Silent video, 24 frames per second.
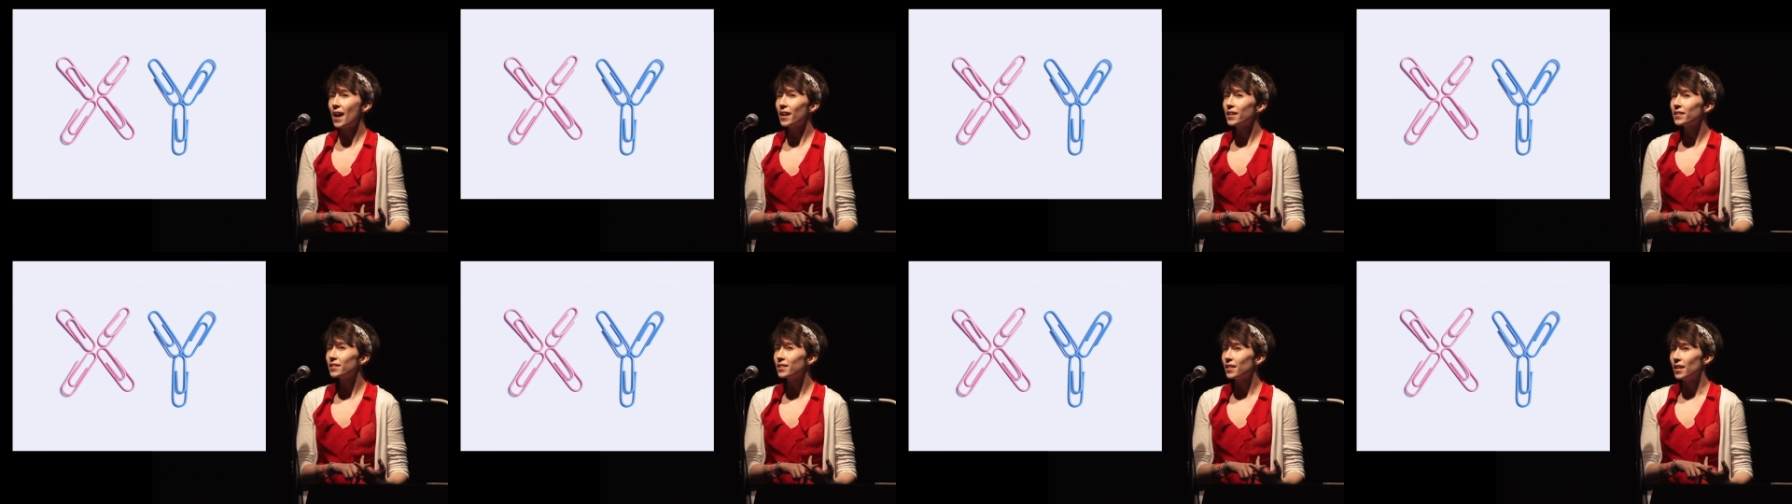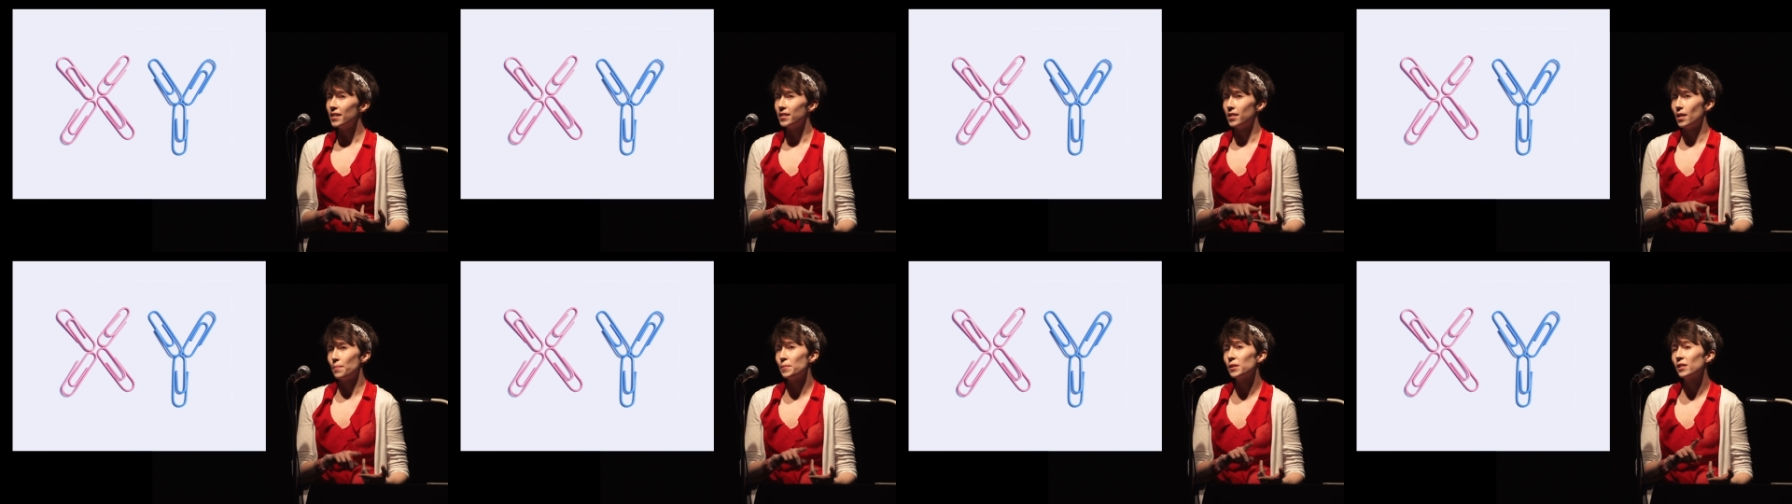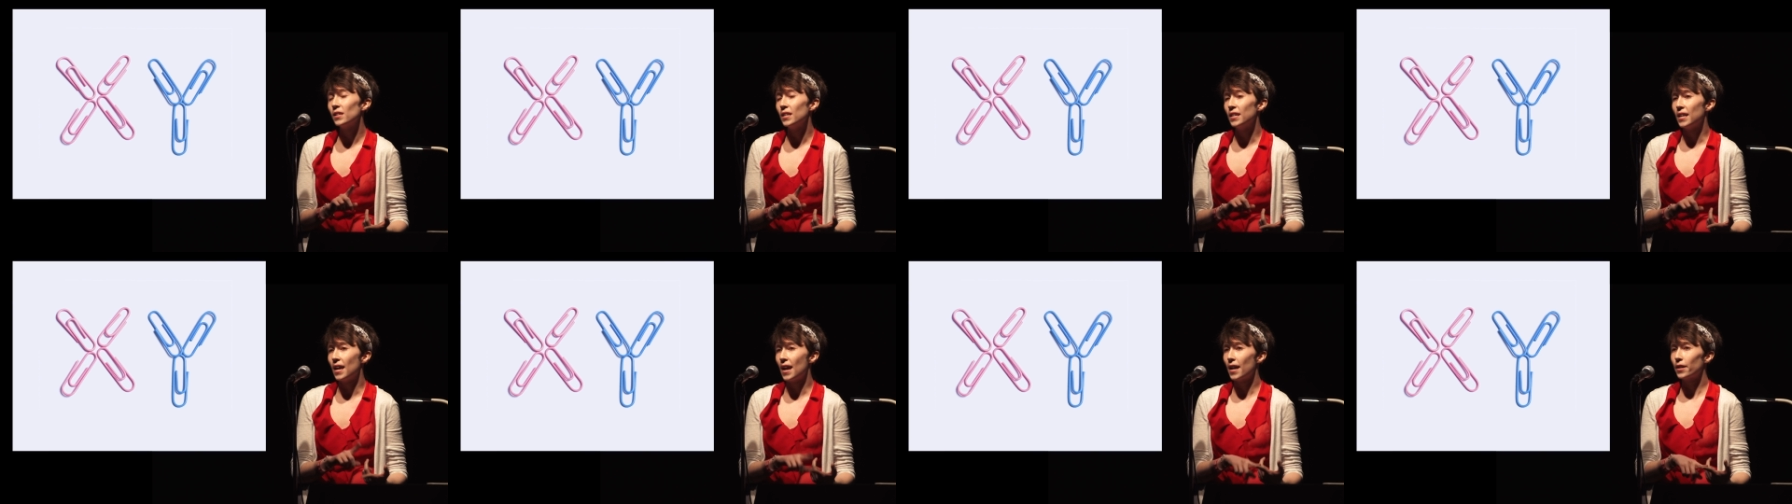X and
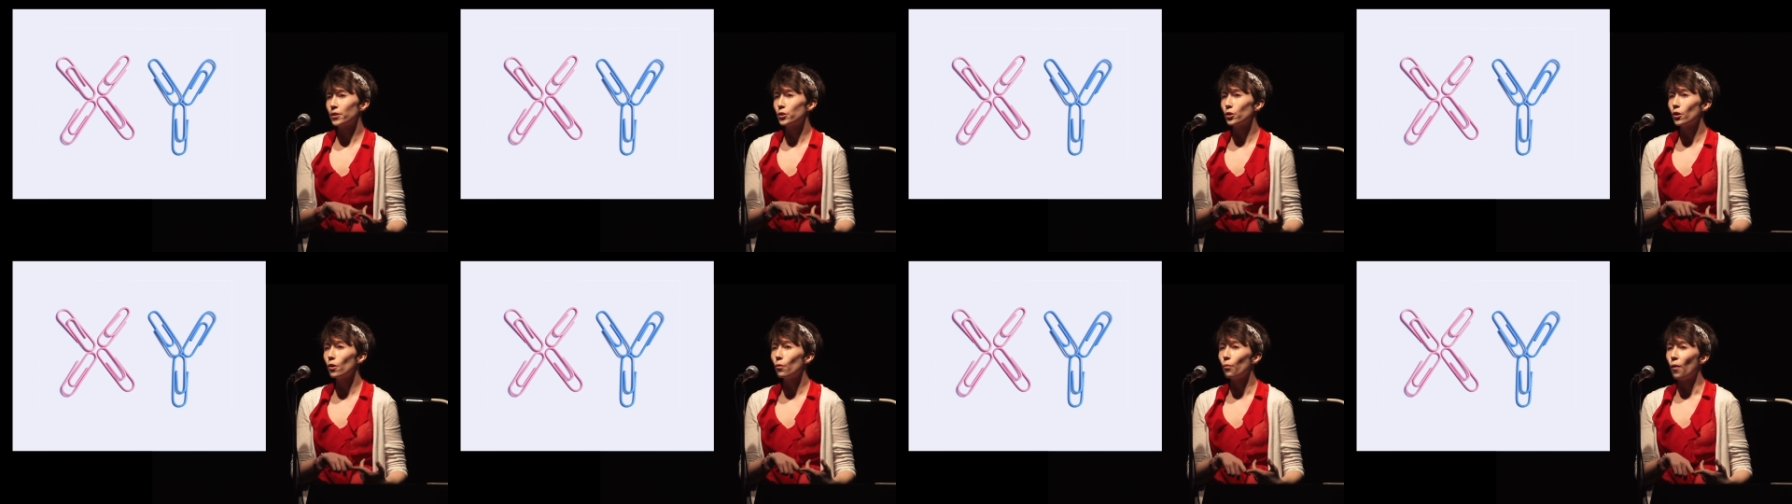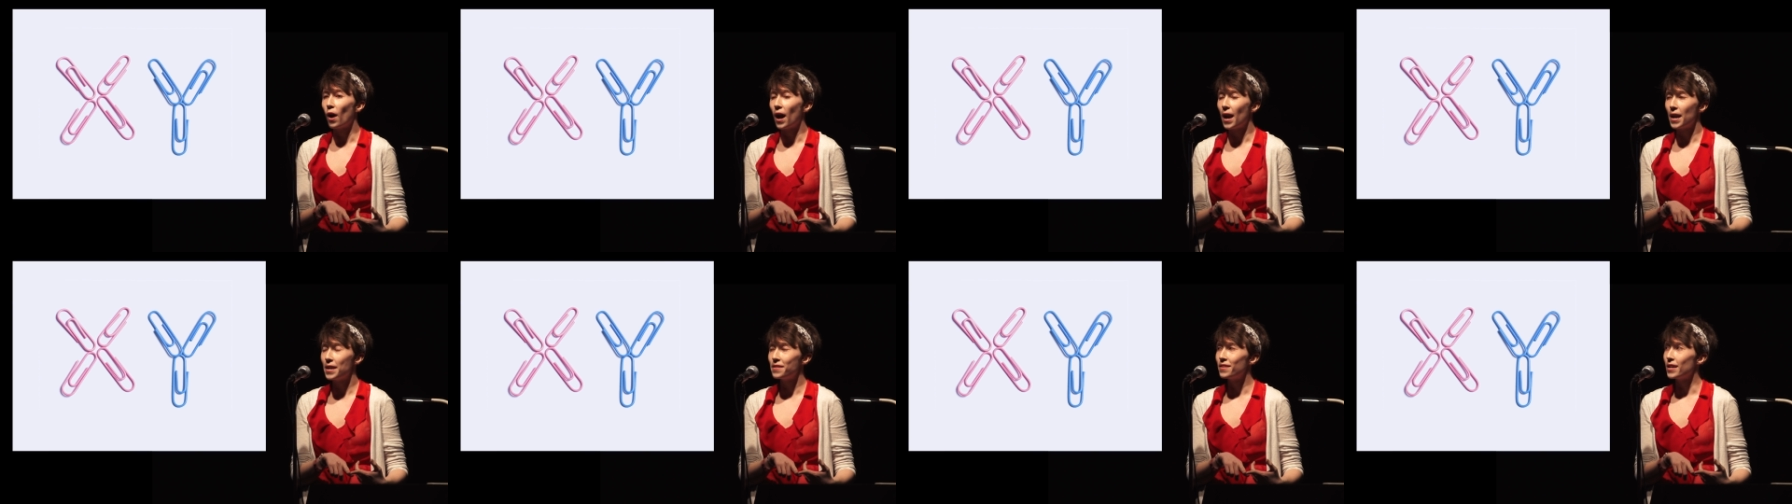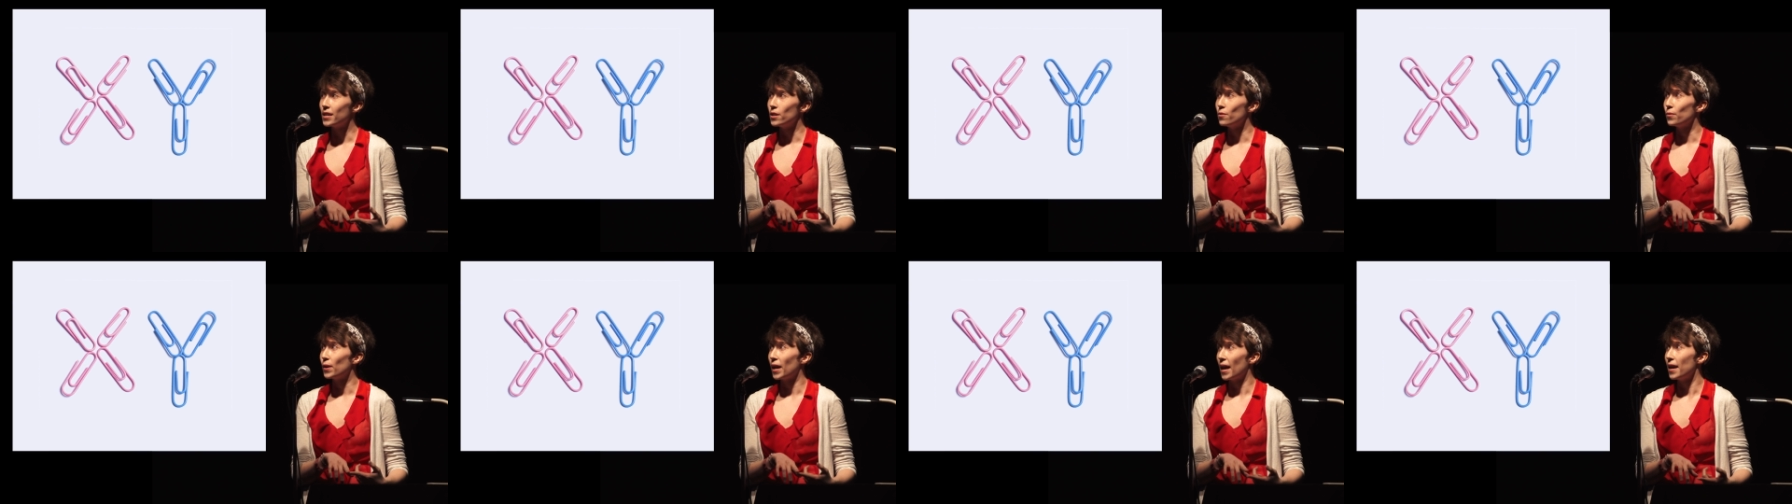typically an X or a Y
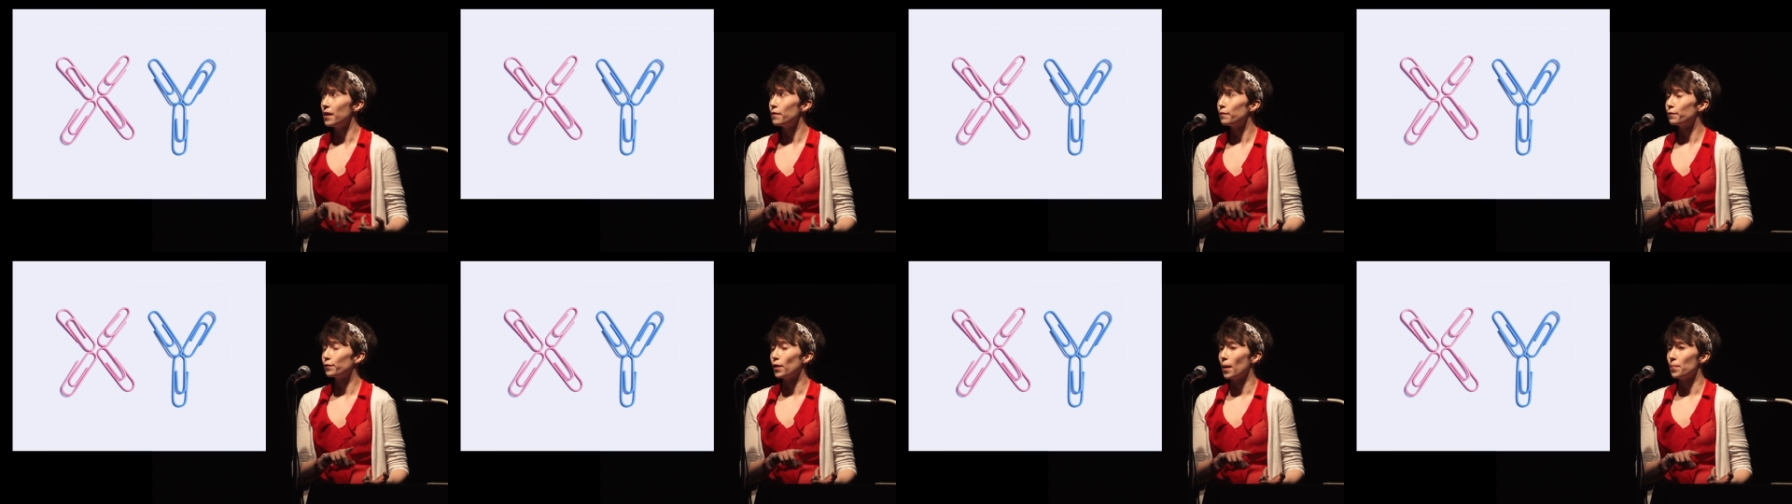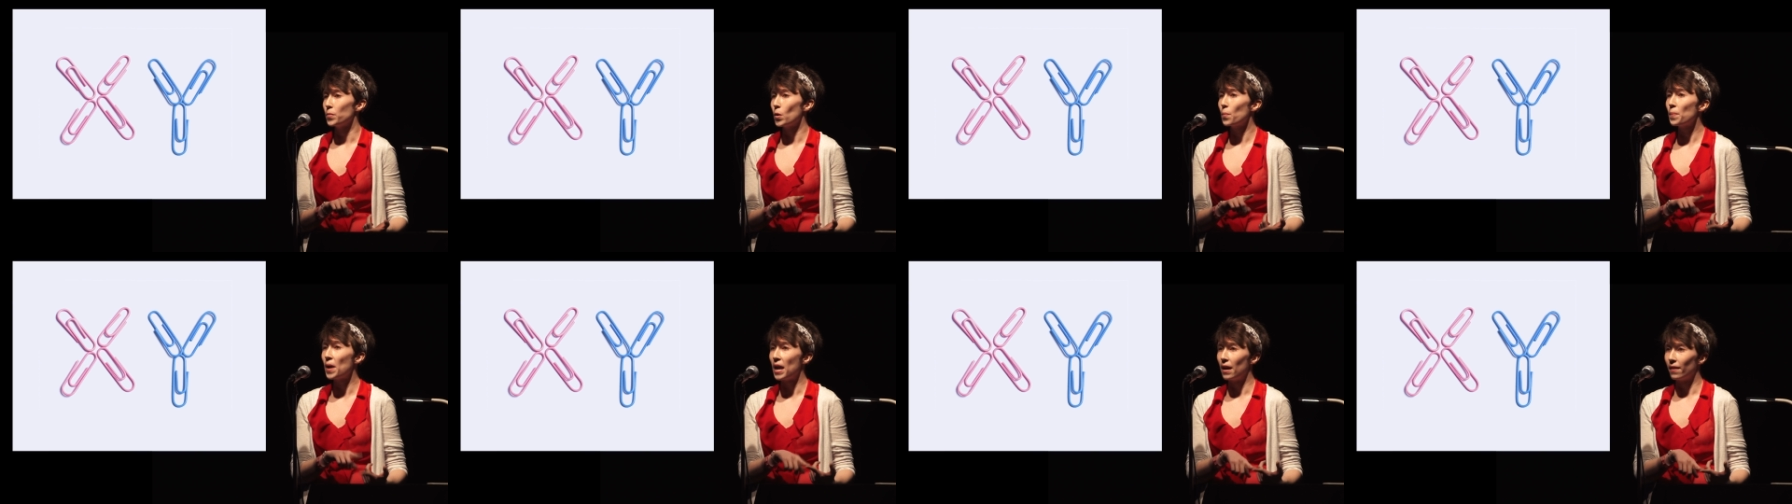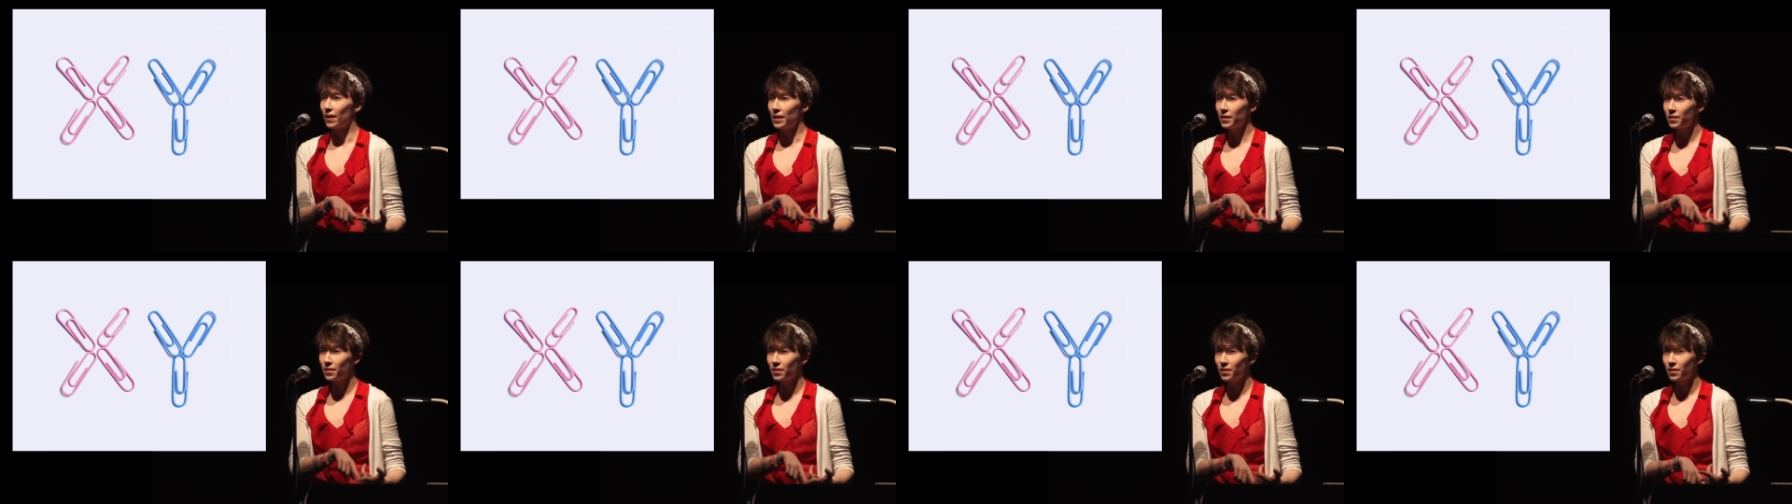that you get from your
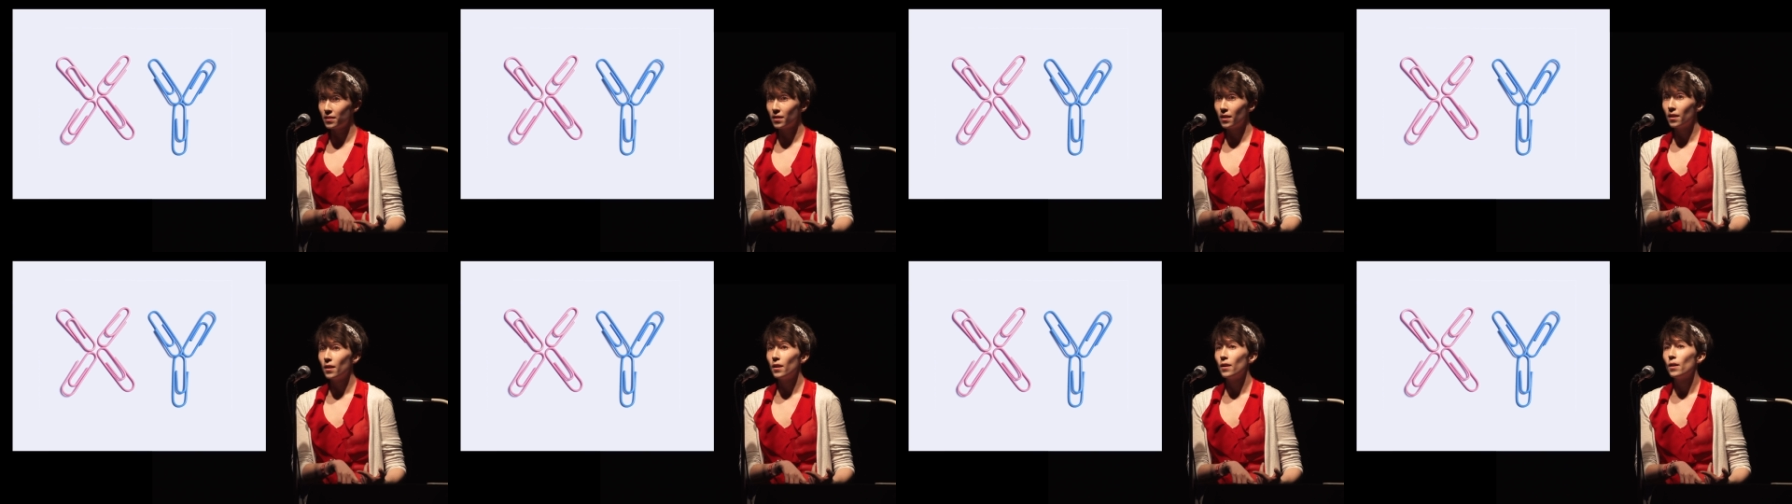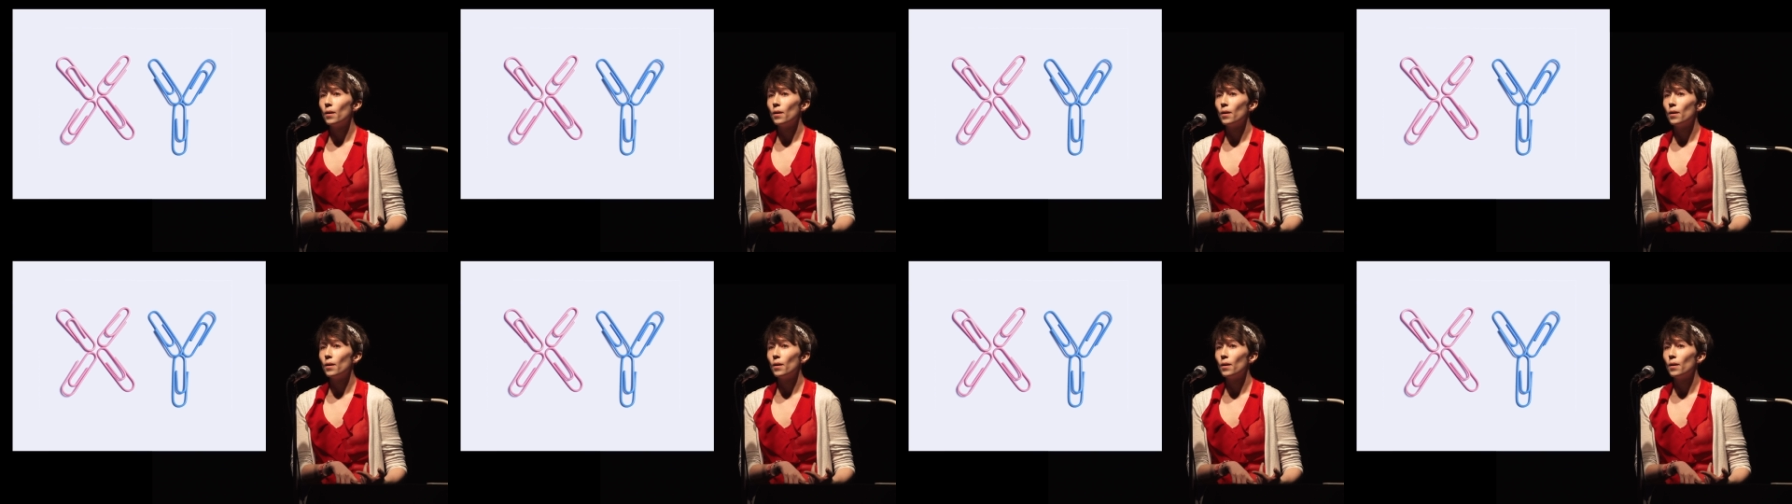parents.